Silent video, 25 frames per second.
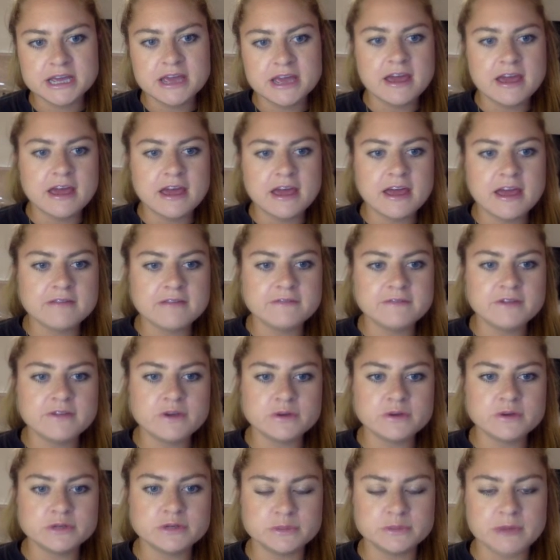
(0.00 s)
and
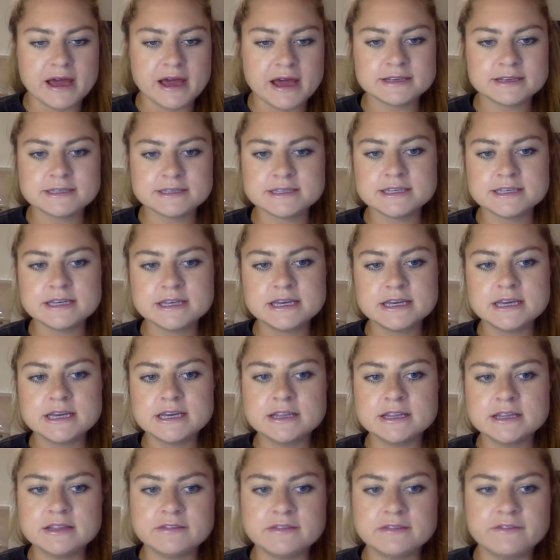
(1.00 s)
VO2 max.
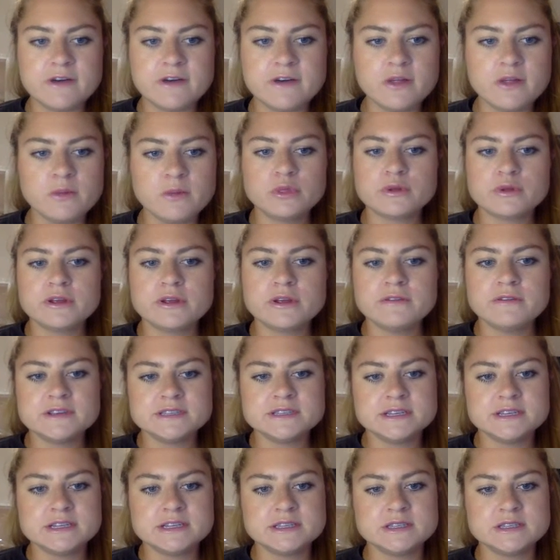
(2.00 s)
The following 3
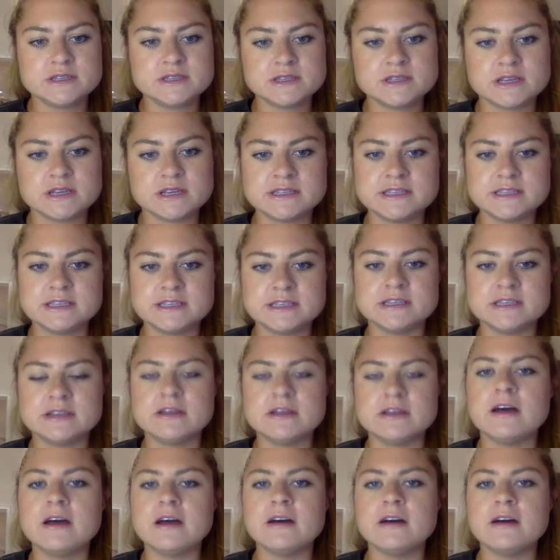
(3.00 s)
visits
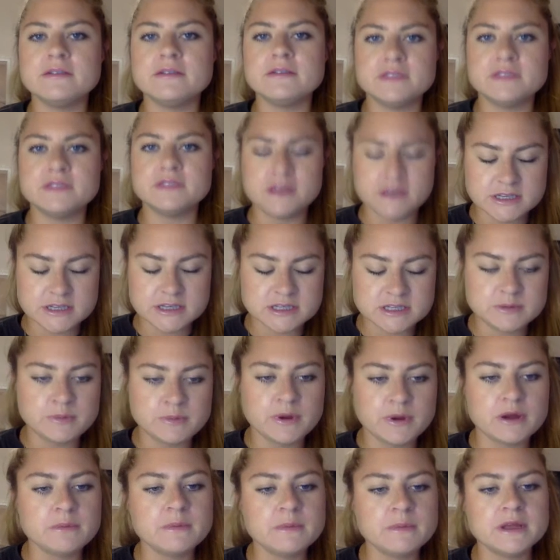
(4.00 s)
consisted of the
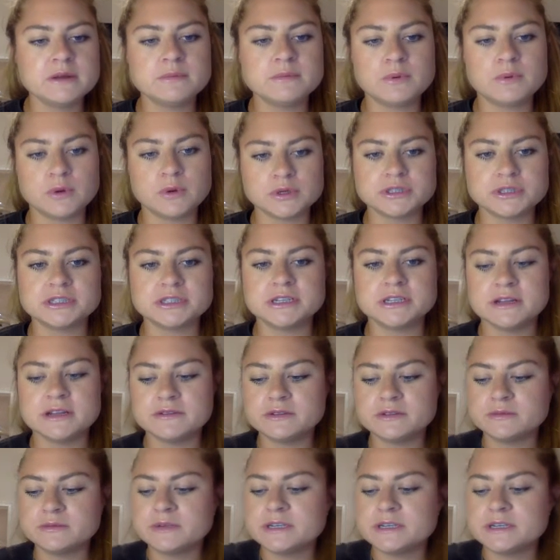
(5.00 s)
experiment portion
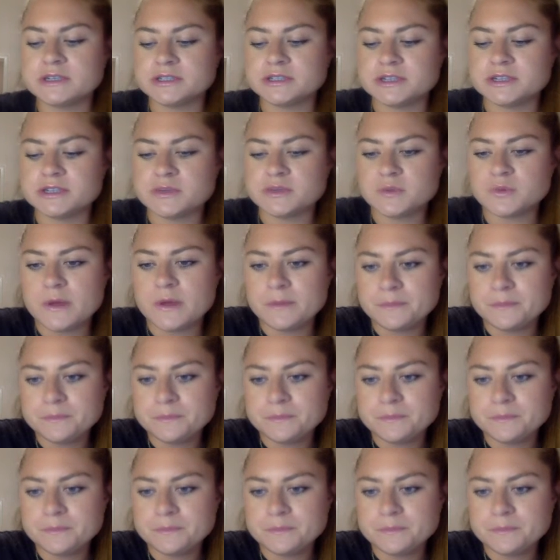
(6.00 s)
of the research as well.